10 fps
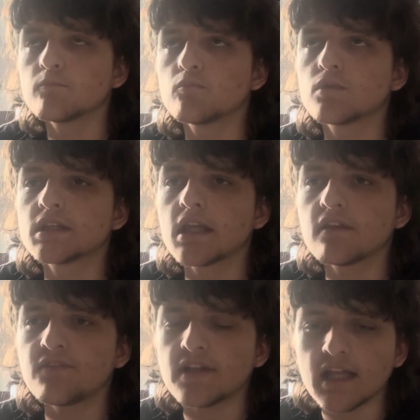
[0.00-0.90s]
We
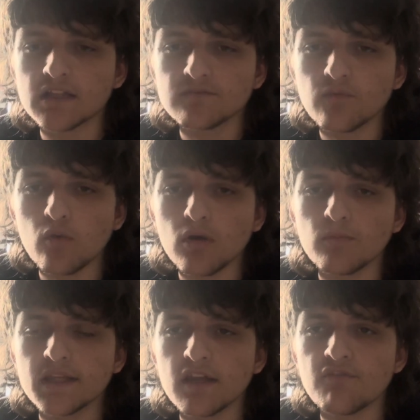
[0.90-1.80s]
see Fantastic Four,
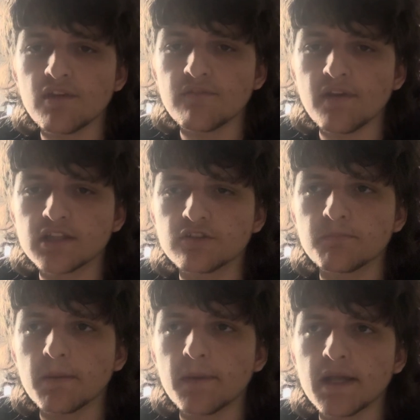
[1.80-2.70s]
we see Richard
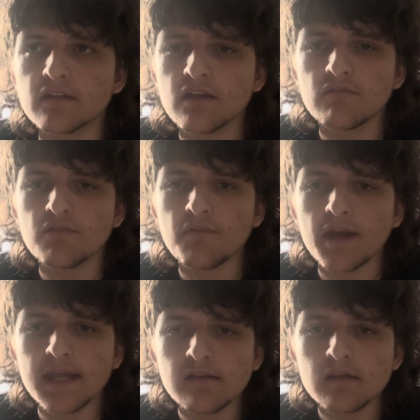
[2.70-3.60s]
by
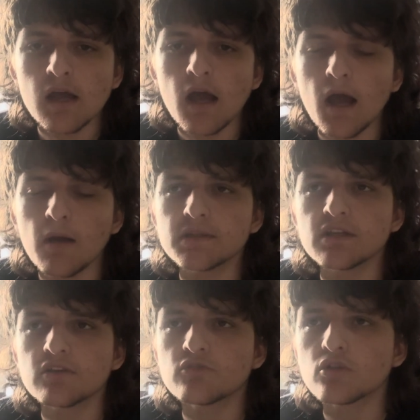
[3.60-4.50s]
TV, and we
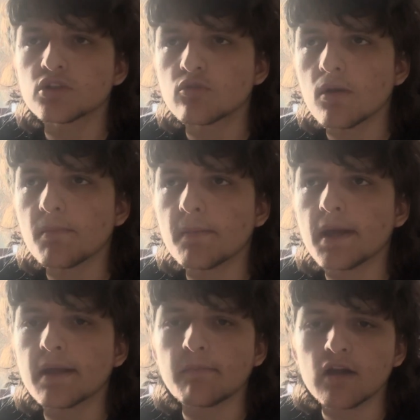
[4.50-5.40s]
see Stu Story
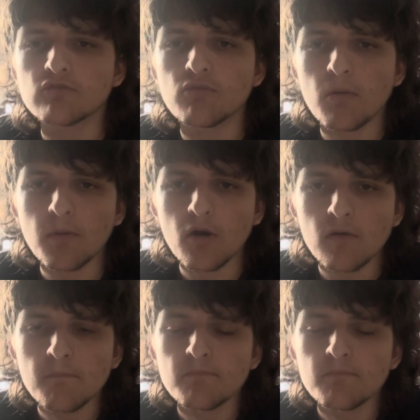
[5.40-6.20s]
by MicroVerse.